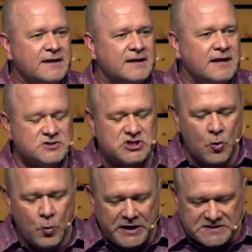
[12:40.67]
And so
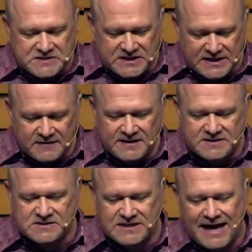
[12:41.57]
we see these
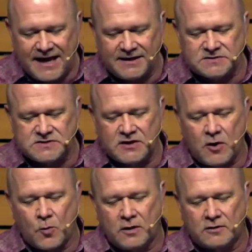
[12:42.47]
signs in
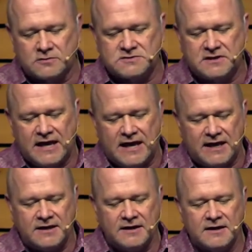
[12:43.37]
our world
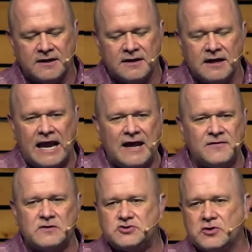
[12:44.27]
today, and
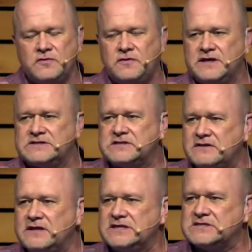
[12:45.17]
the truth is that
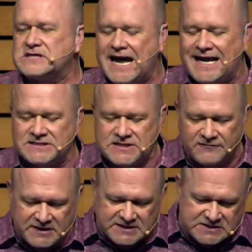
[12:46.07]
these signs have
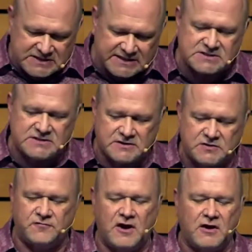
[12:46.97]
existed to
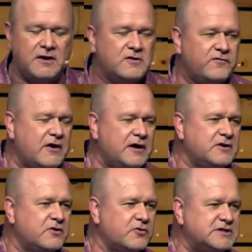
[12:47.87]
varying
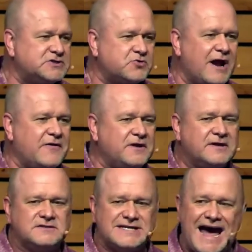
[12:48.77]
degrees throughout the
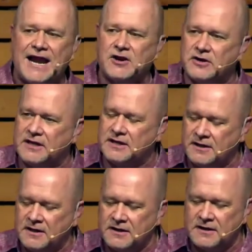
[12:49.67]
entirety
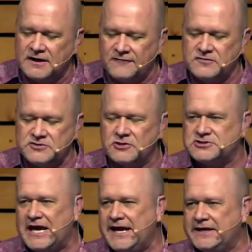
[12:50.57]
of the church
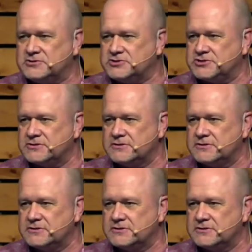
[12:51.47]
age.